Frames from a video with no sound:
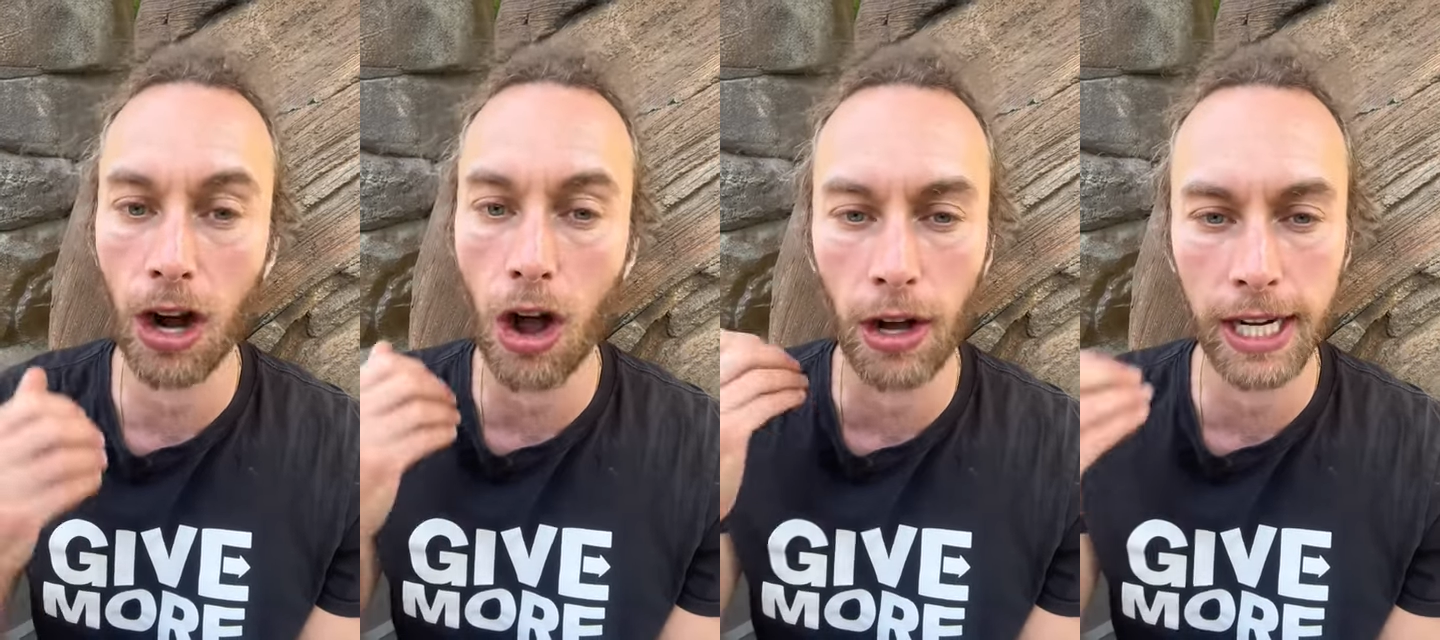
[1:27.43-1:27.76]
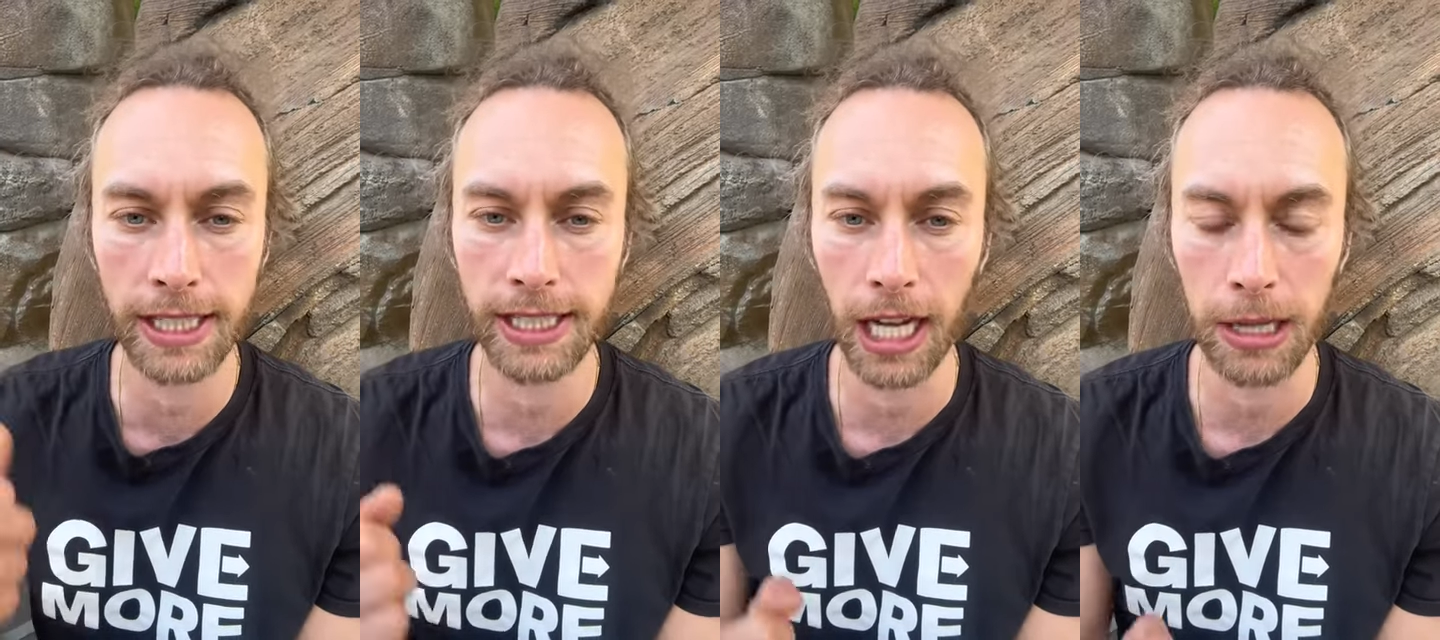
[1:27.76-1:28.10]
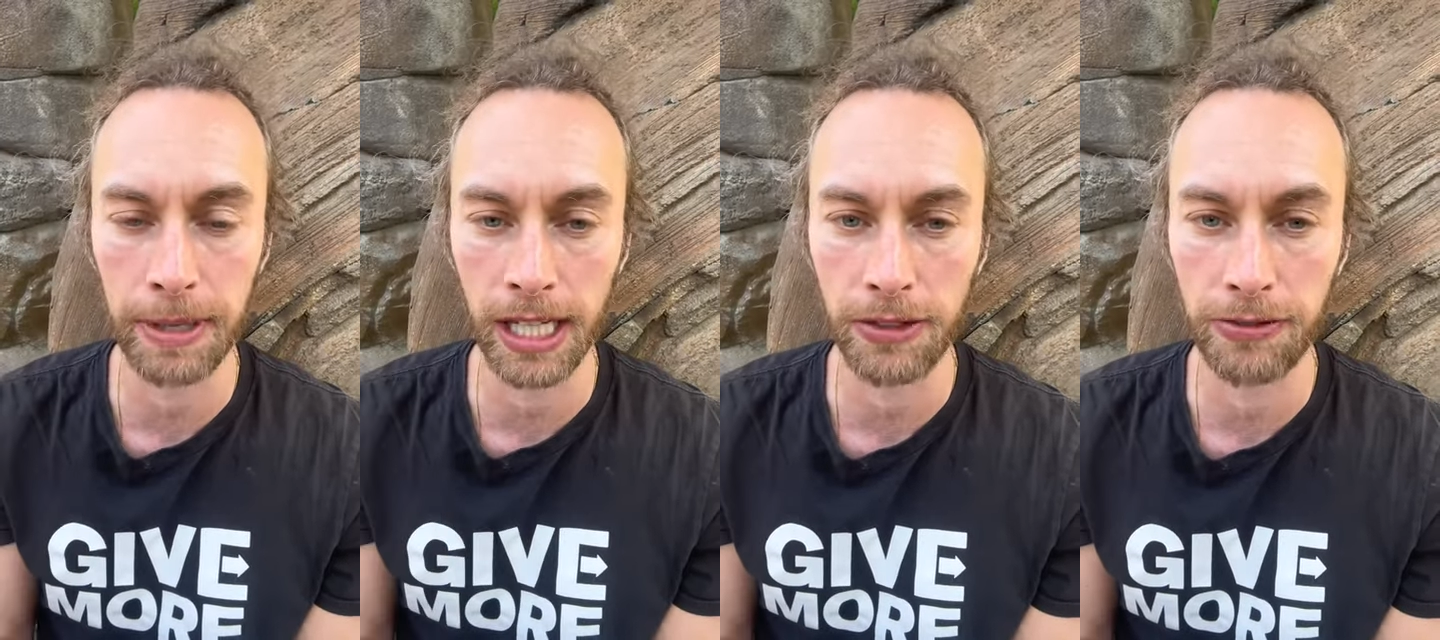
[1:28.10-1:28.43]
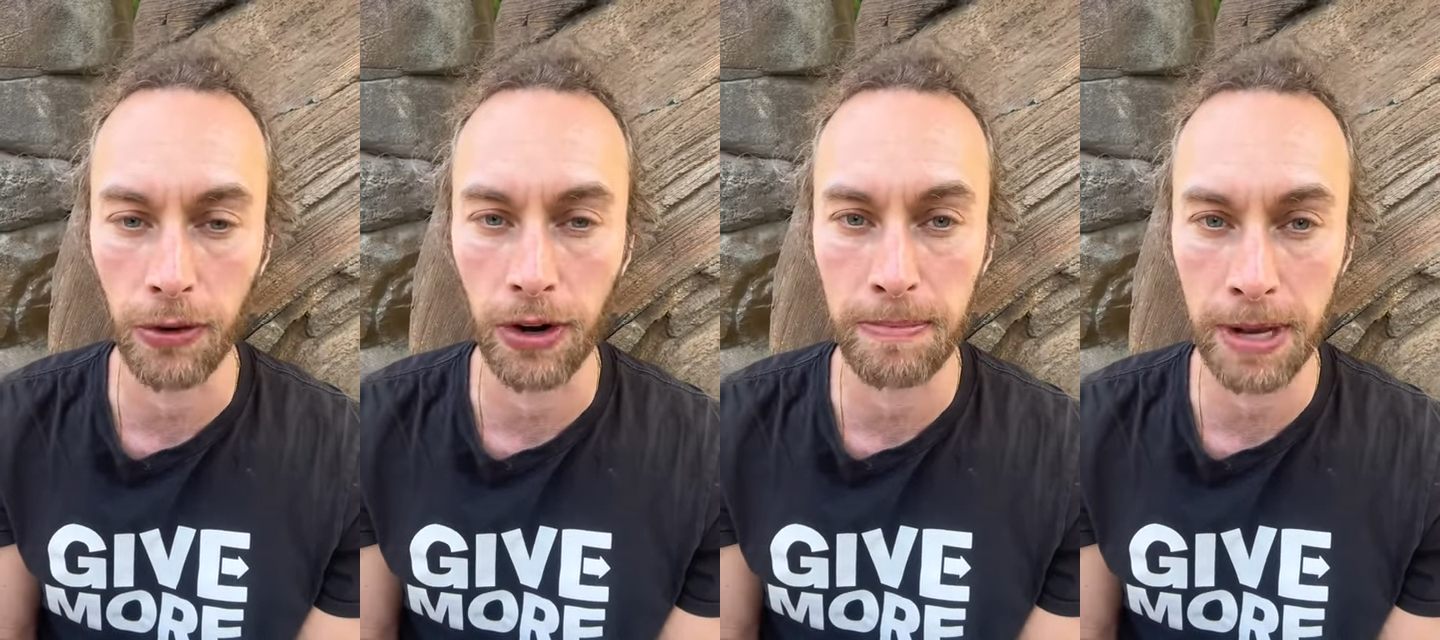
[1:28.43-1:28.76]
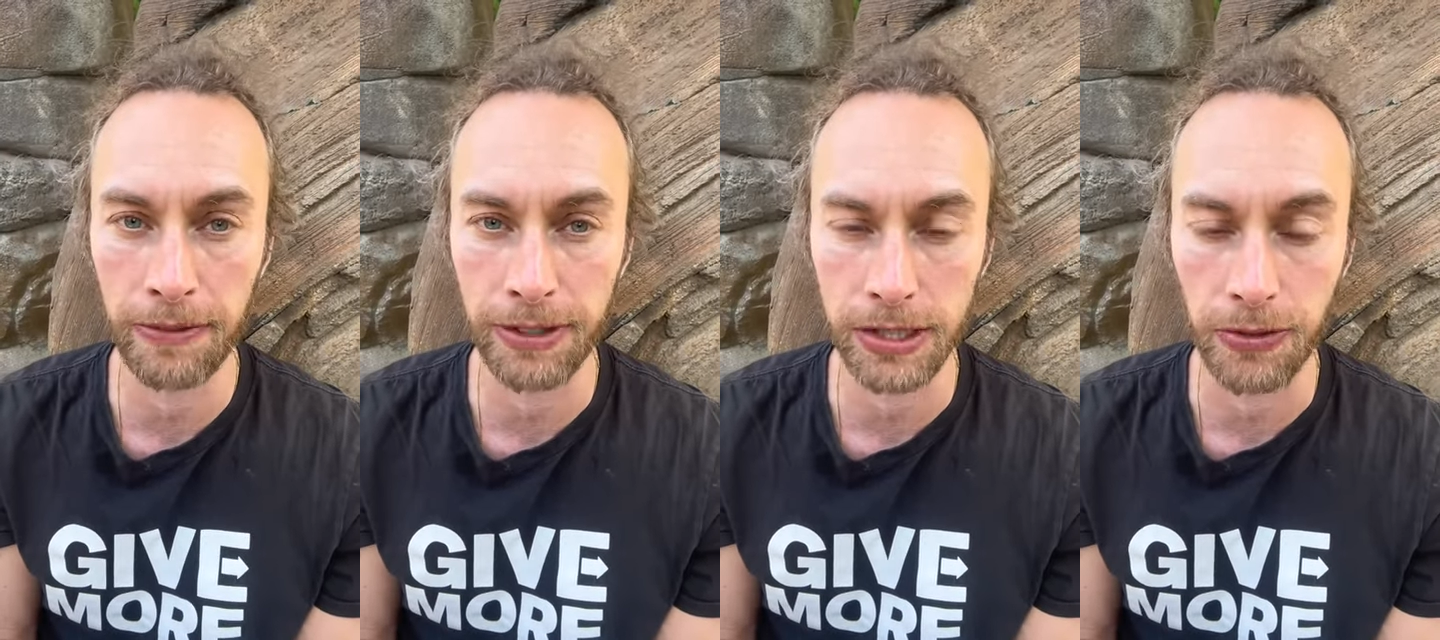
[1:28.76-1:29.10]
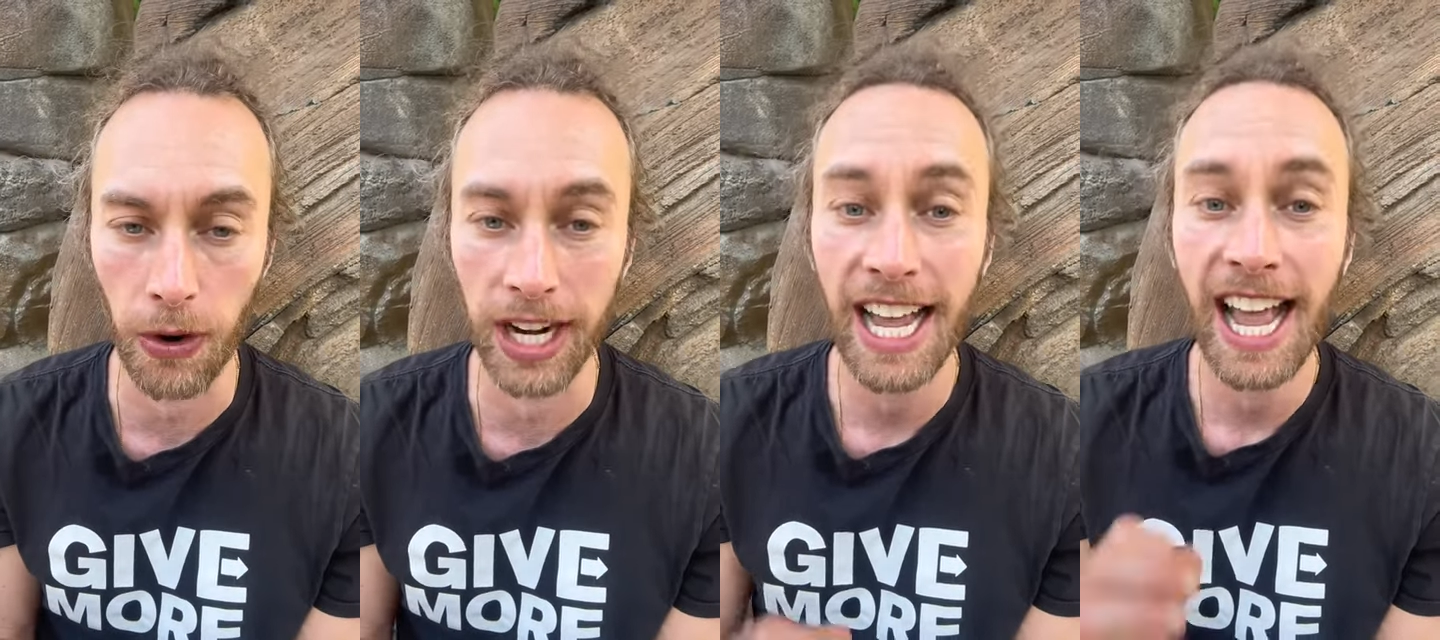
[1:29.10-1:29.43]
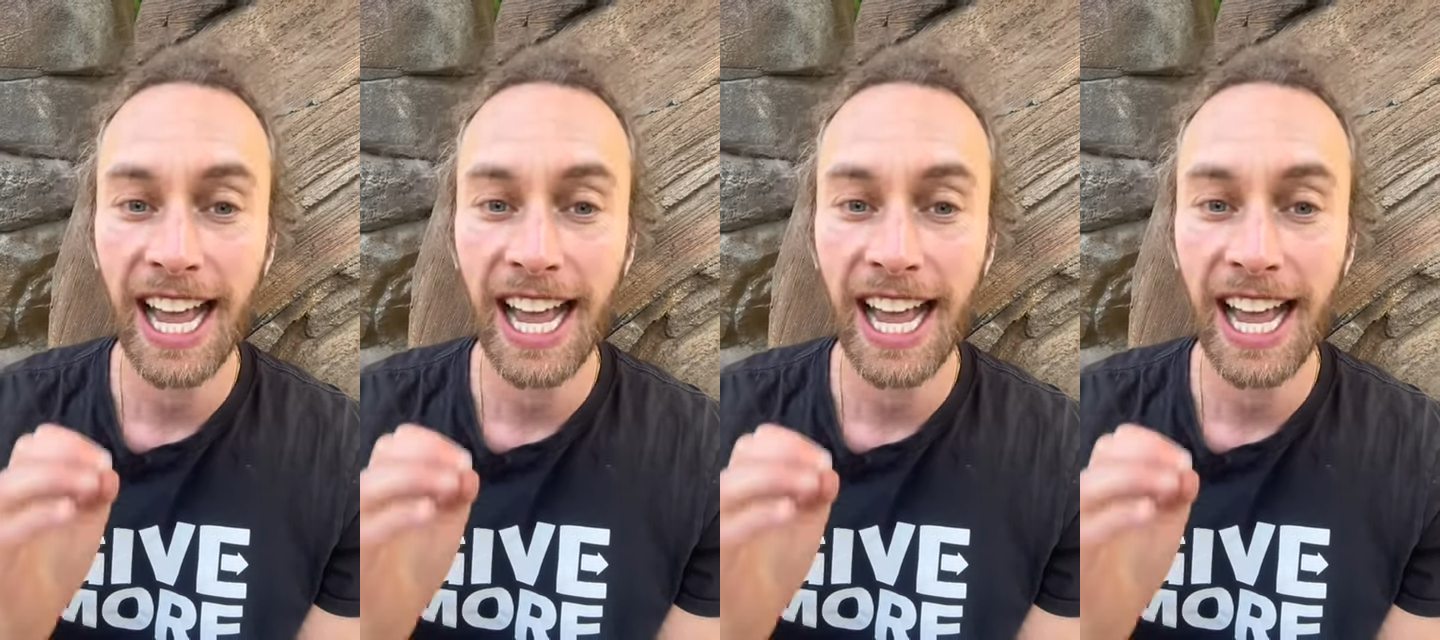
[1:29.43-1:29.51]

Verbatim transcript: all kinds of health benefits for it.